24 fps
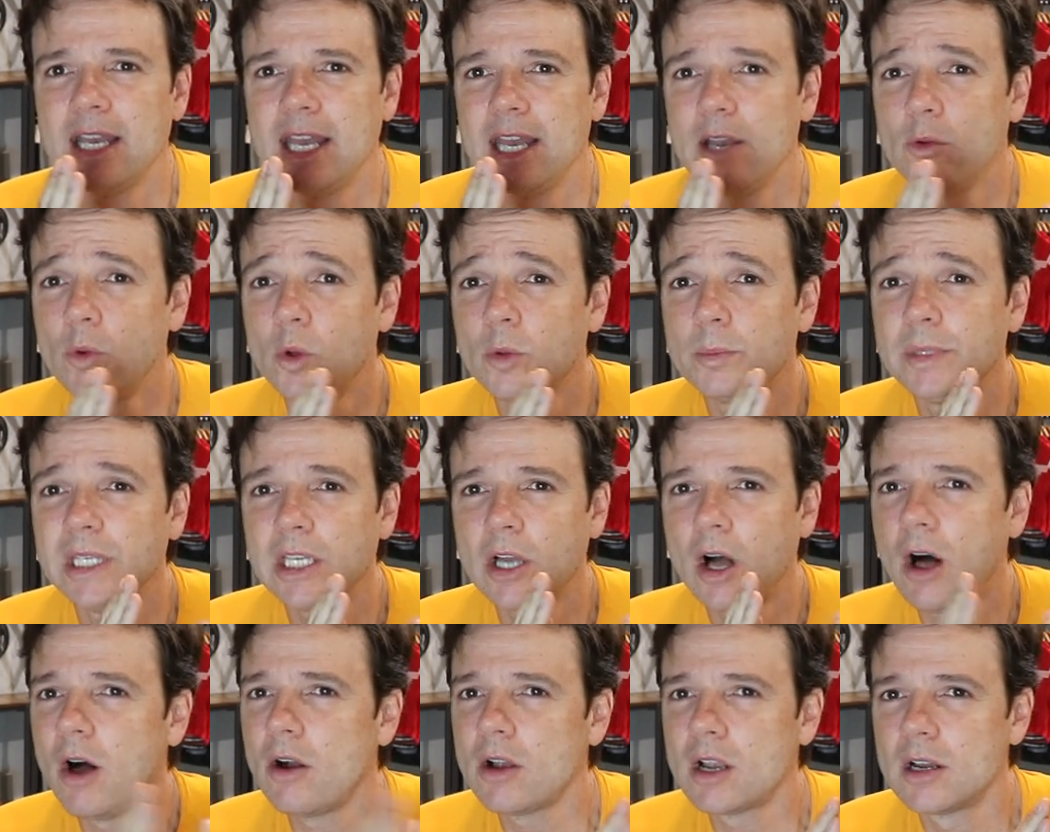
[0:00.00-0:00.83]
it will be
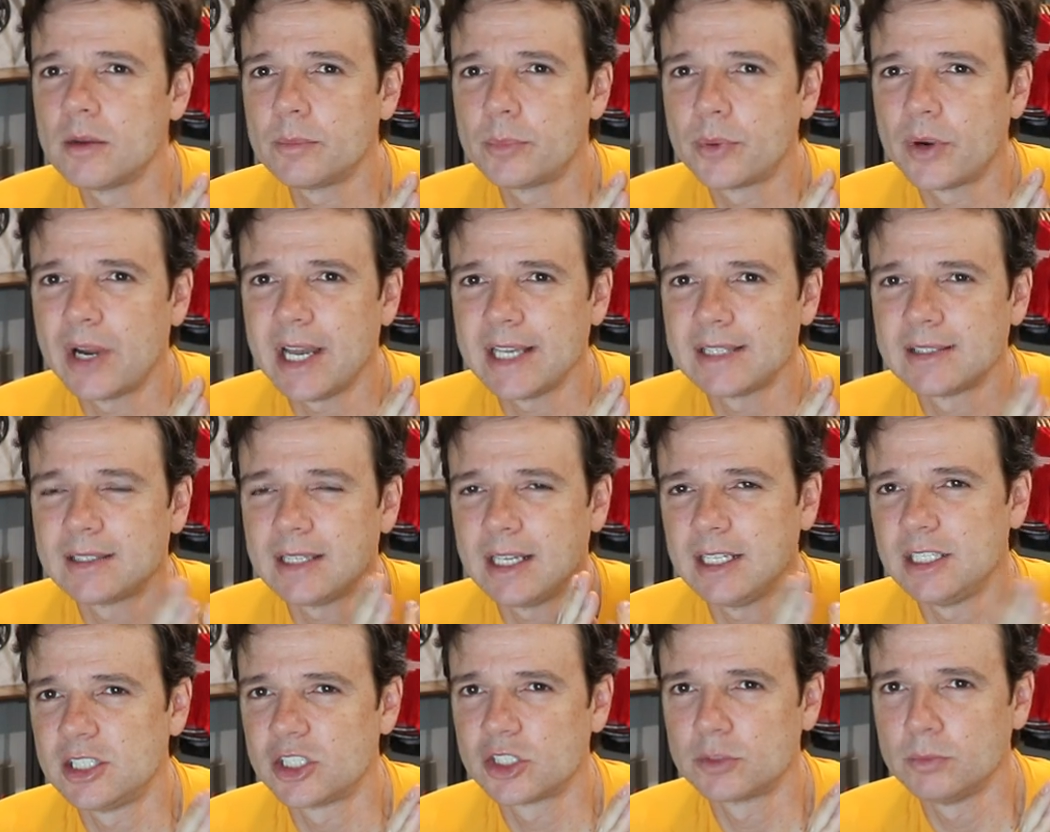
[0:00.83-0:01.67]
all compressed
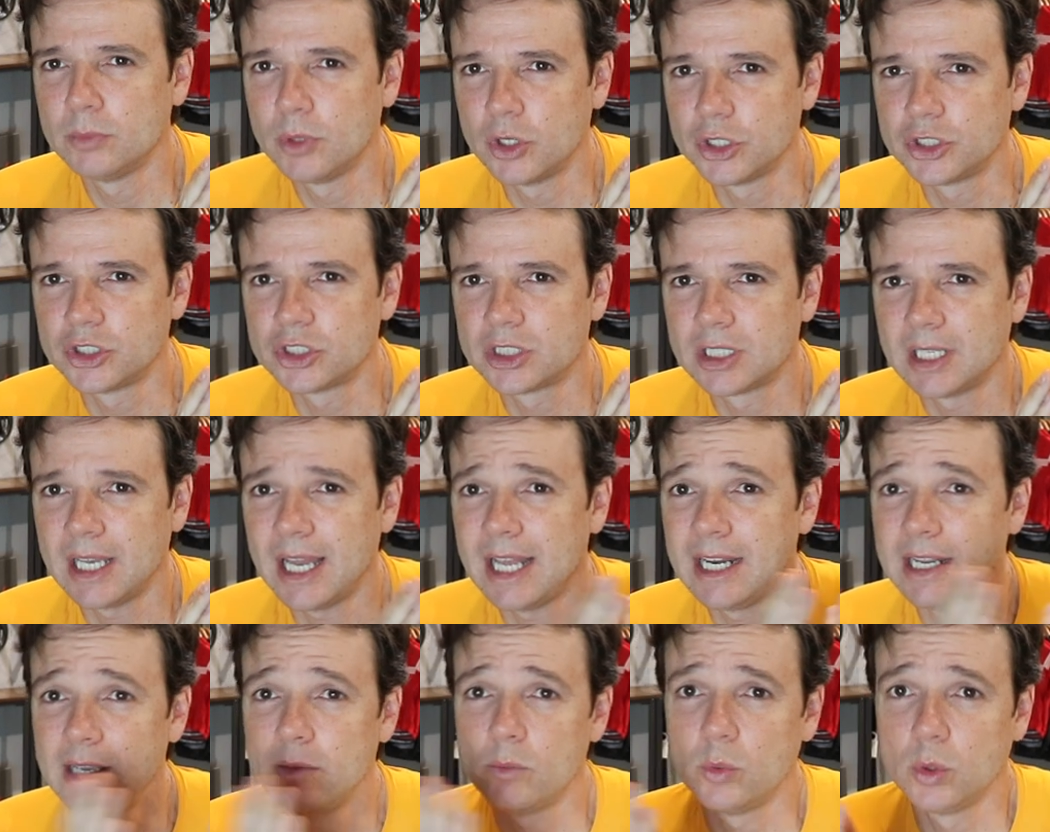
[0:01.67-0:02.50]
and smushed,
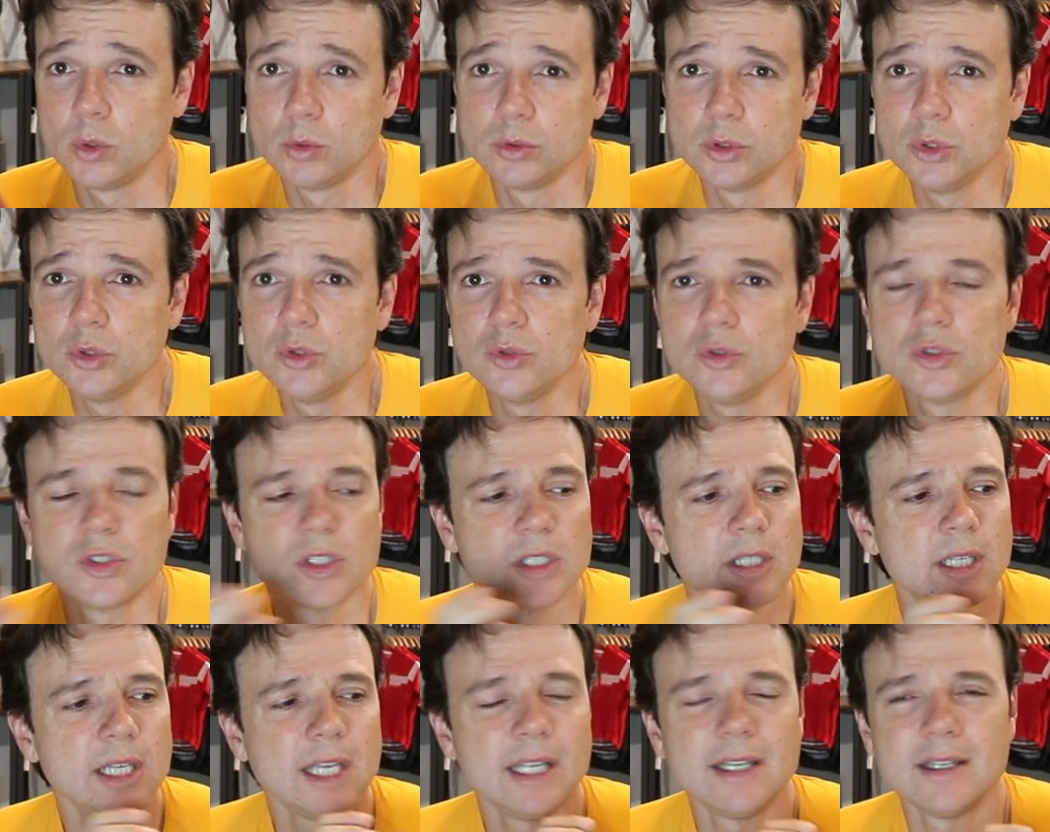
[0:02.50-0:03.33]
and it will
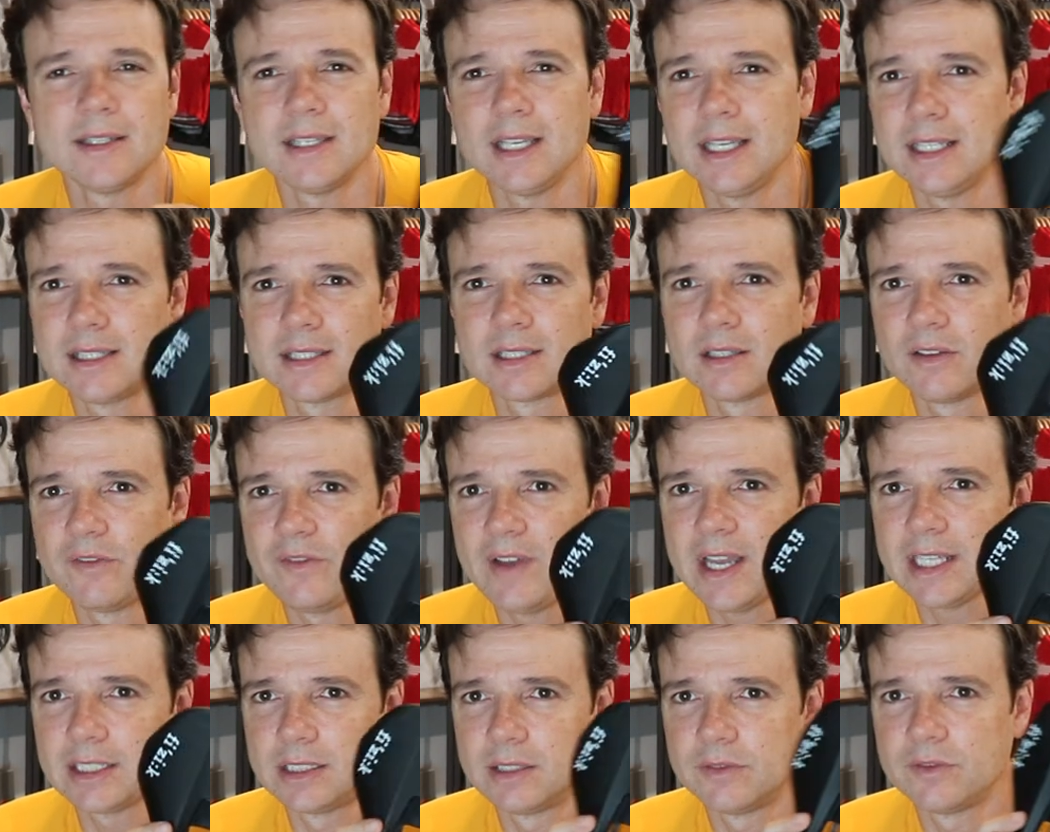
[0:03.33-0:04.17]
lose it, its
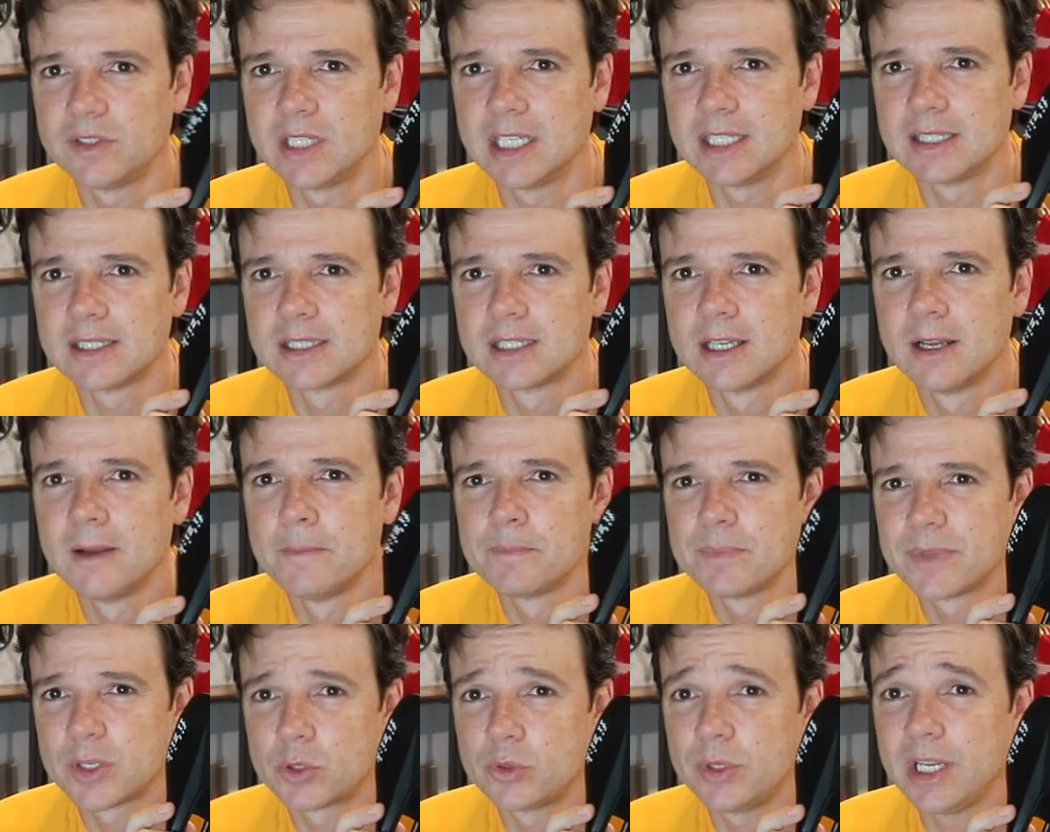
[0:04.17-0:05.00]
effectiveness,
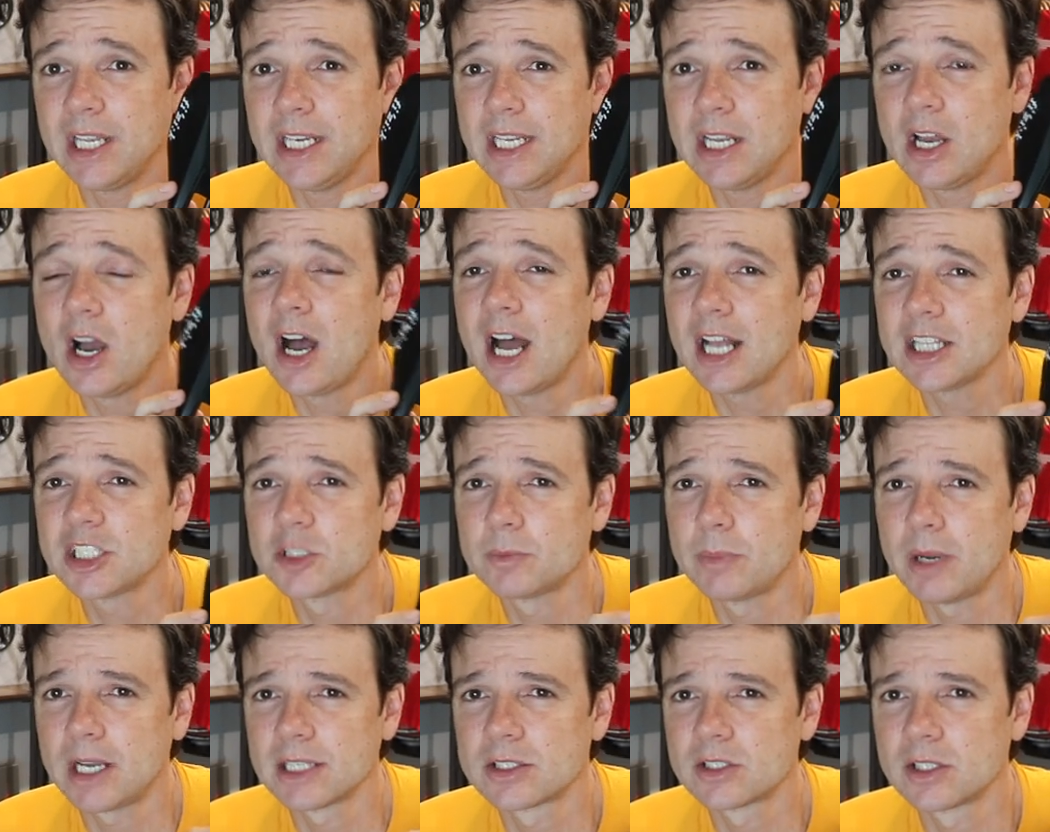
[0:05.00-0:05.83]
creating hot
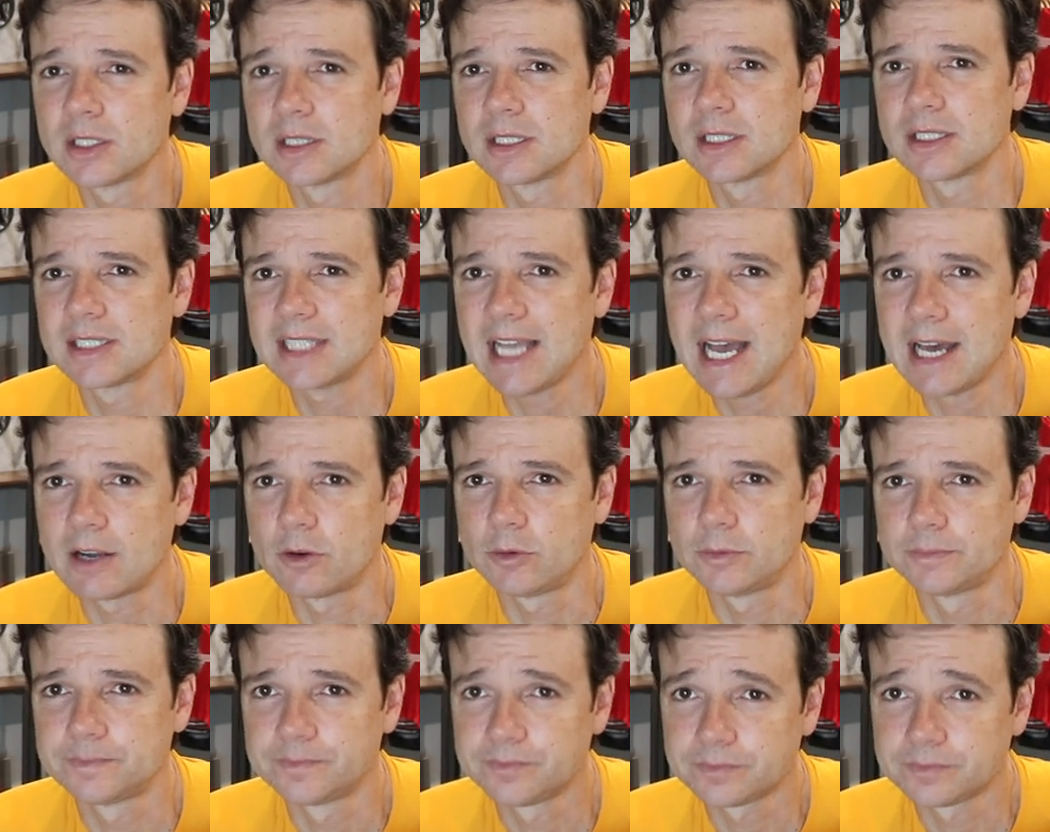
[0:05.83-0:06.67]
spots on the saddle.